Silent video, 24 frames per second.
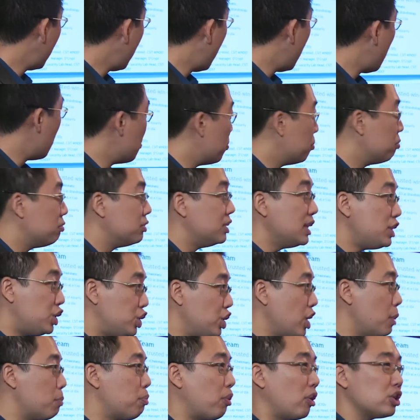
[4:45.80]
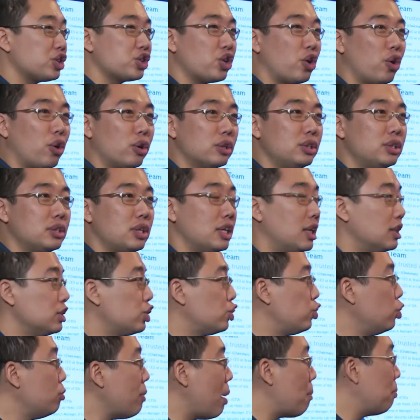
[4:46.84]
um, this year brought on
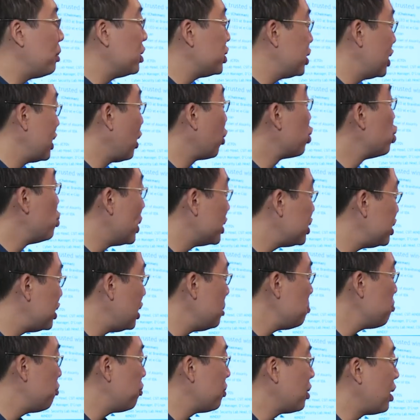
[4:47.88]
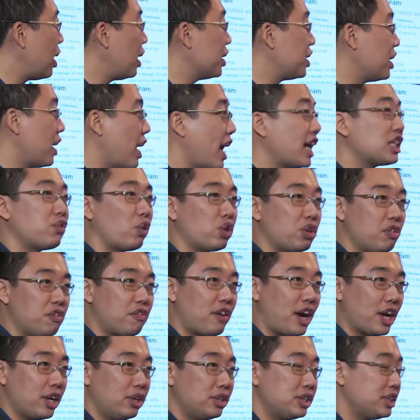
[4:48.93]
two members in our US team. Uh, they are X
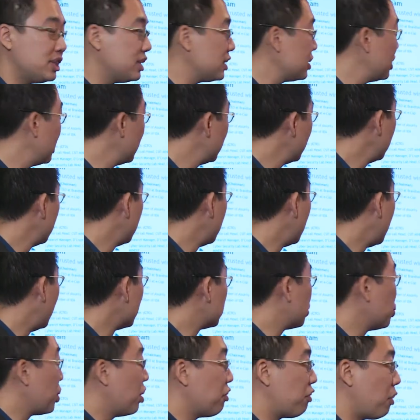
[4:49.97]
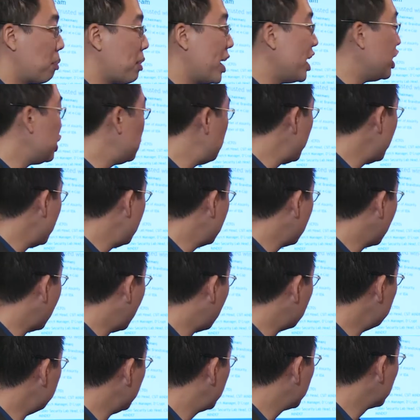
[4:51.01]
ex-45ers uh, so they're from HP,
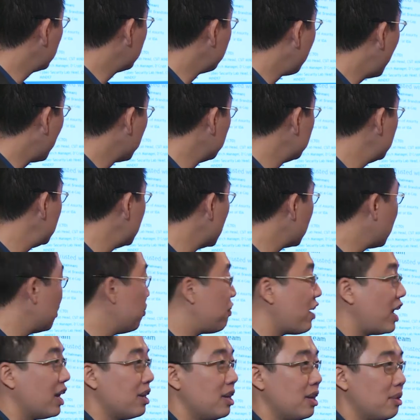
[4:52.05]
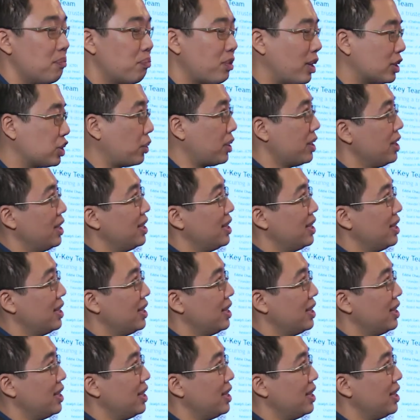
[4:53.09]
uh, Richard Travado, Silicon Valley, no, sorry,